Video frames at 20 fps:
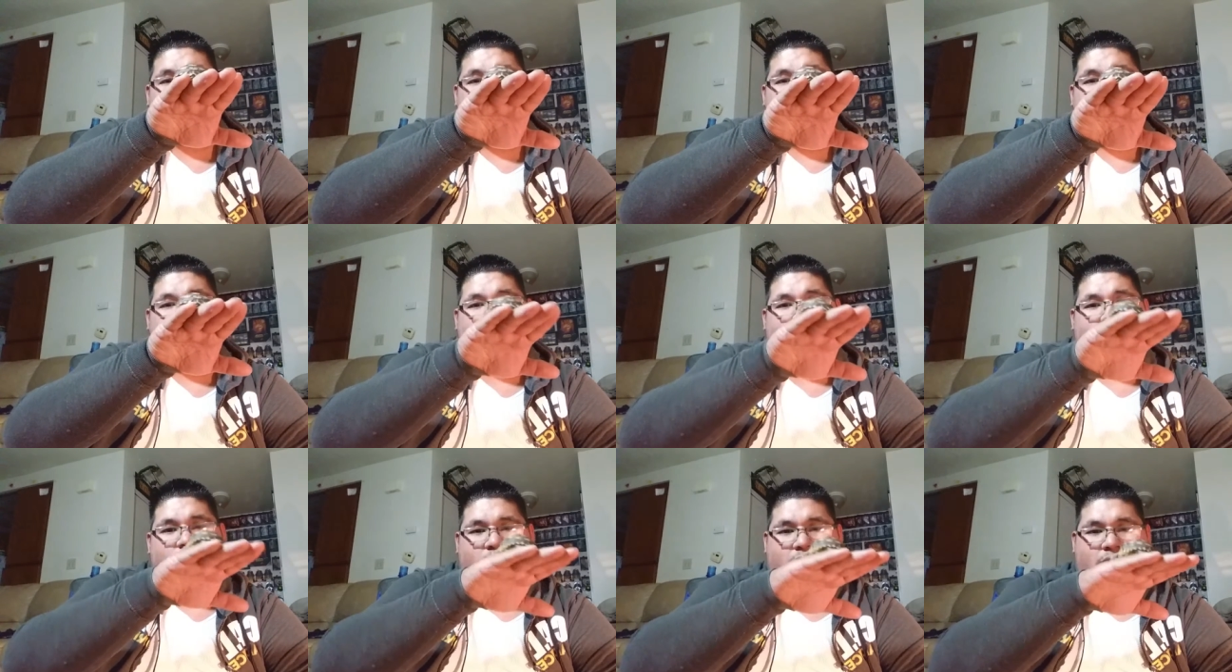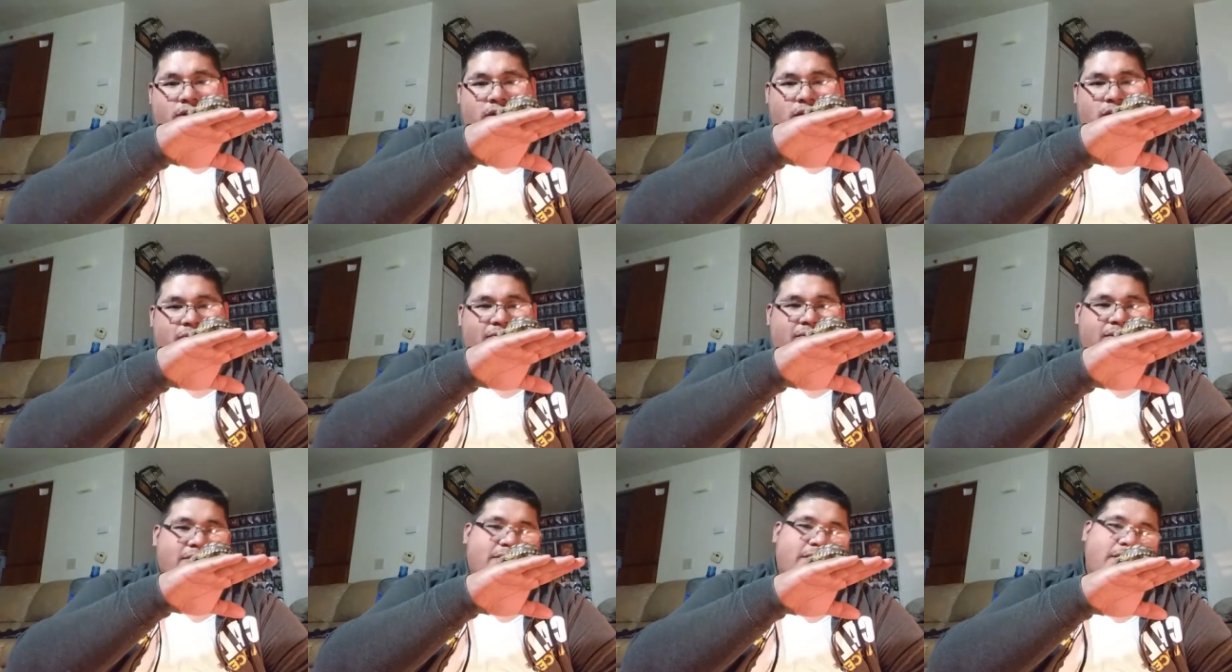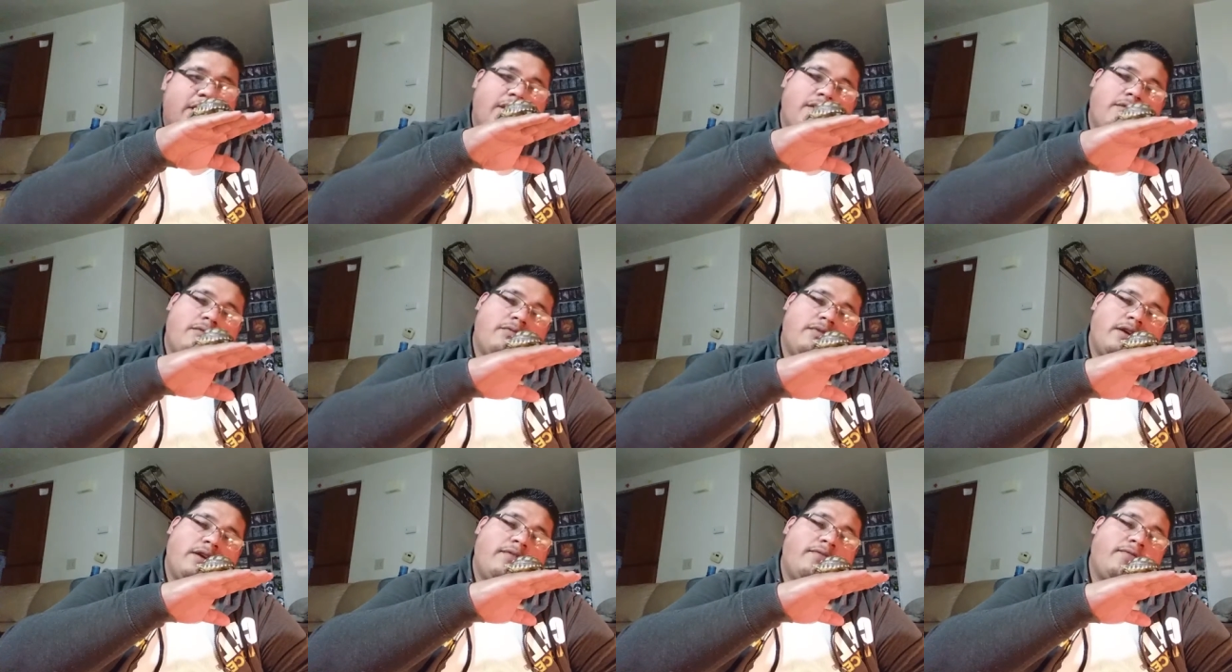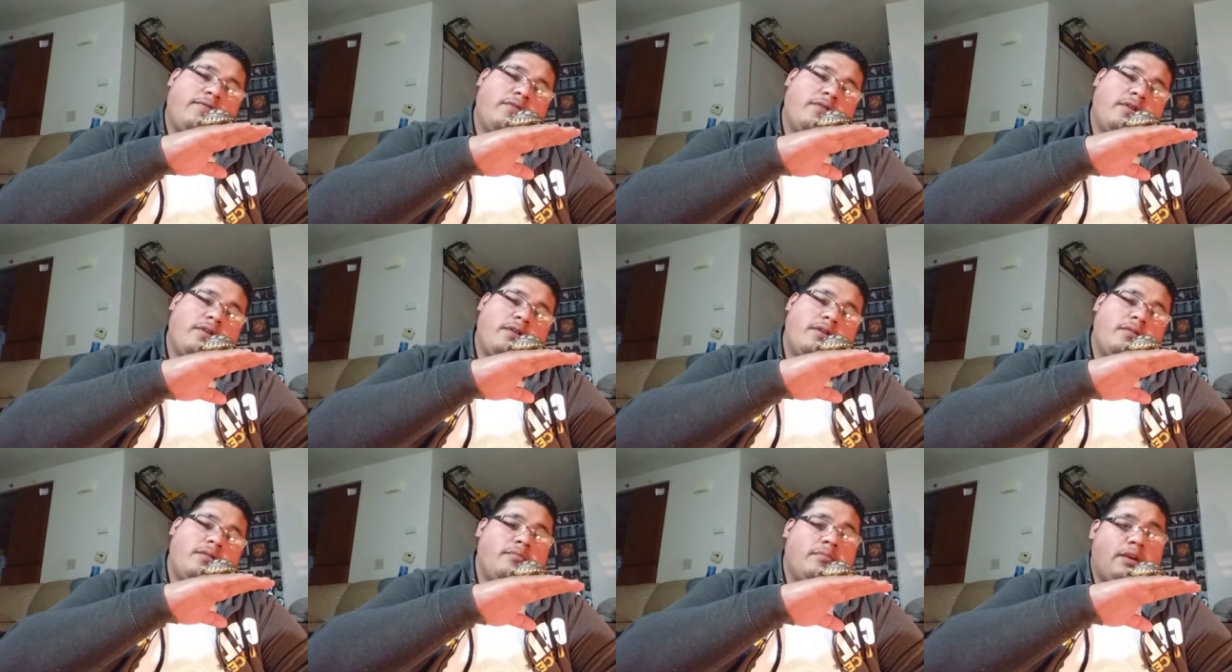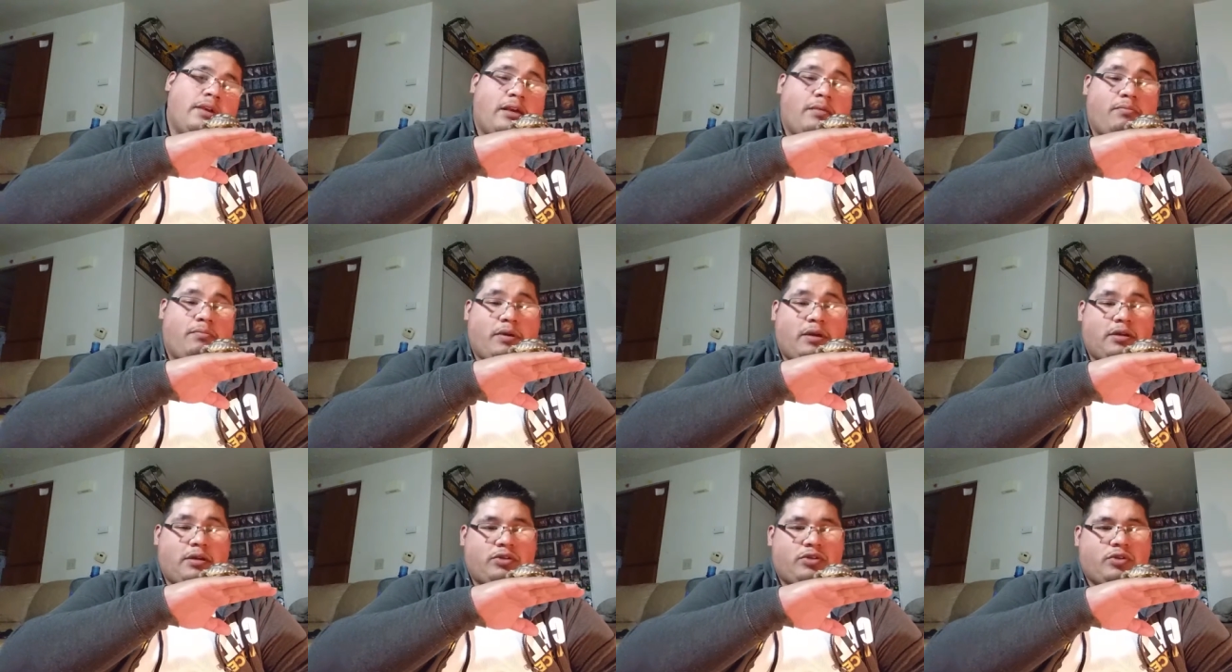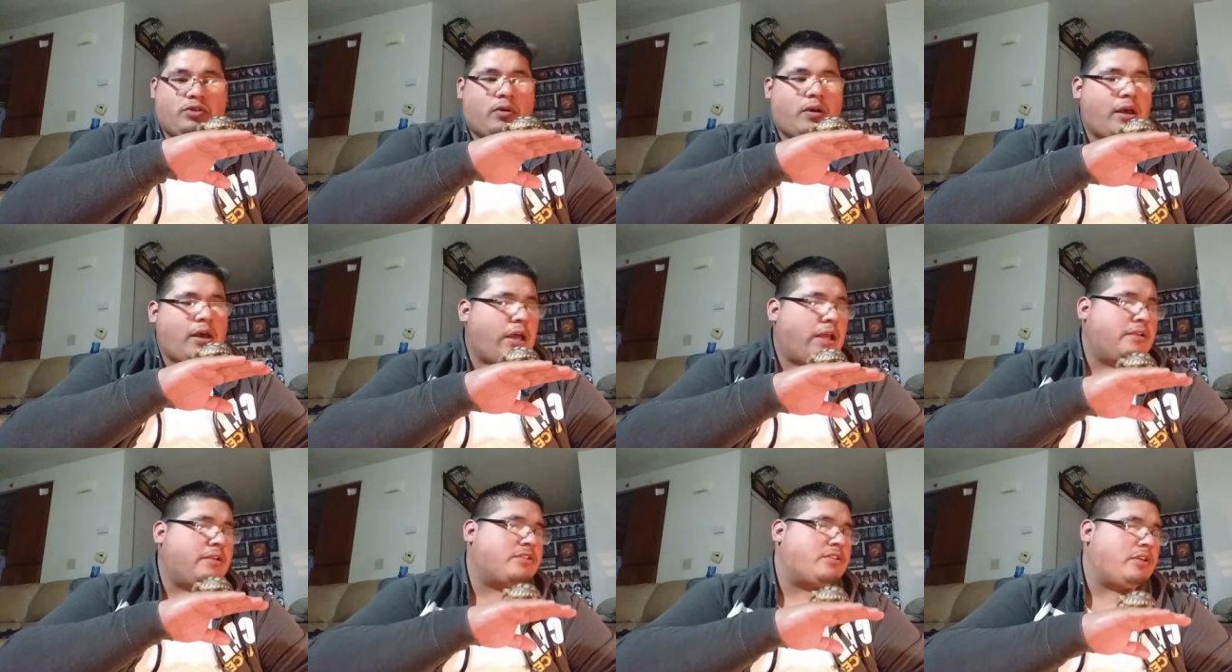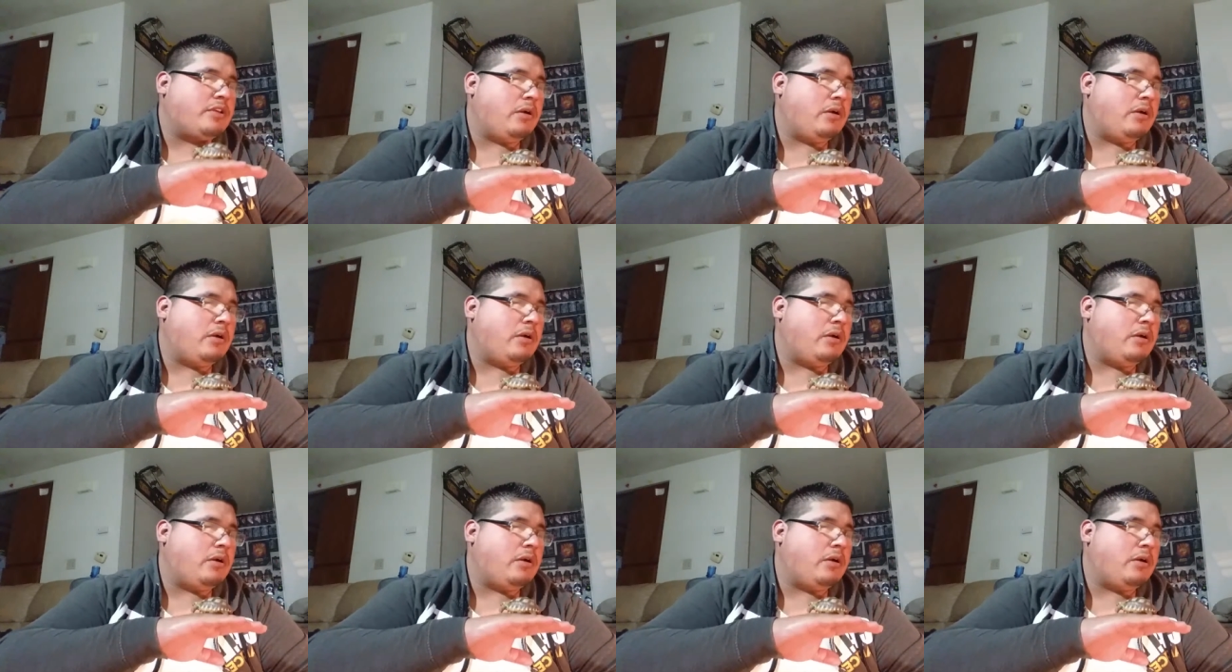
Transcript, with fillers: to hide when he wants to get away from it being so hot.